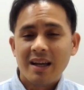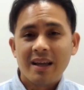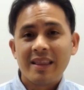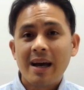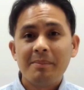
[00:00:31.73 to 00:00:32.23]

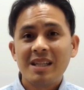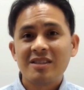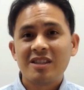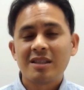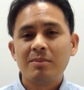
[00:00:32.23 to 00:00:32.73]
And that
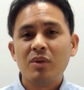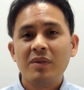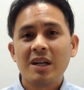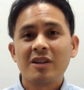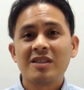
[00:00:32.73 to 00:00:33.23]
means just
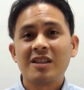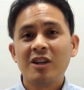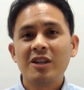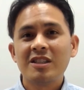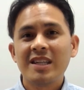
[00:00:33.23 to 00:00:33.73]
moving our
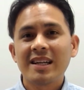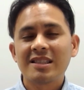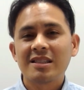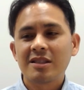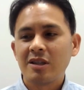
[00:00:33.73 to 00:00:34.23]
security
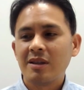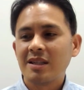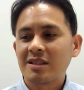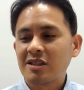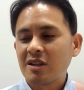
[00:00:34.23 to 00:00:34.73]
checks to
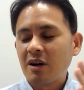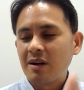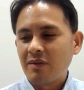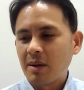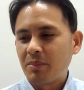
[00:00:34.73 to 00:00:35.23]
the
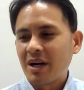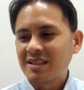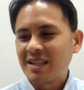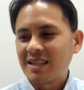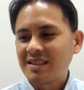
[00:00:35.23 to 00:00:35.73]
start of the
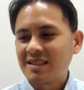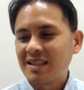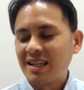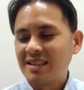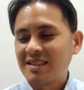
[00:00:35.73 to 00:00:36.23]

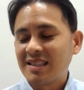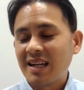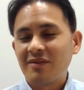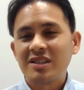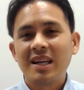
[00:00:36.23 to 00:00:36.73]
process
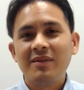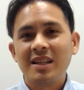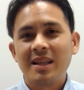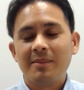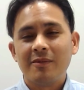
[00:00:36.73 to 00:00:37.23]
instead of
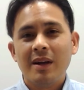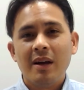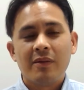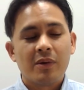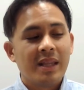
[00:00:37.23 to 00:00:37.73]
saving them
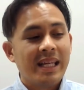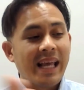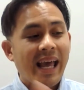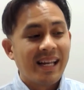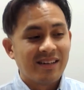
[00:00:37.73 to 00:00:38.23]
for
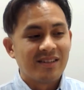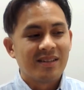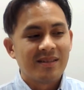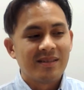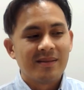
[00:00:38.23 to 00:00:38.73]
the
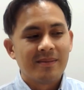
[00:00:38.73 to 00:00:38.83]
end.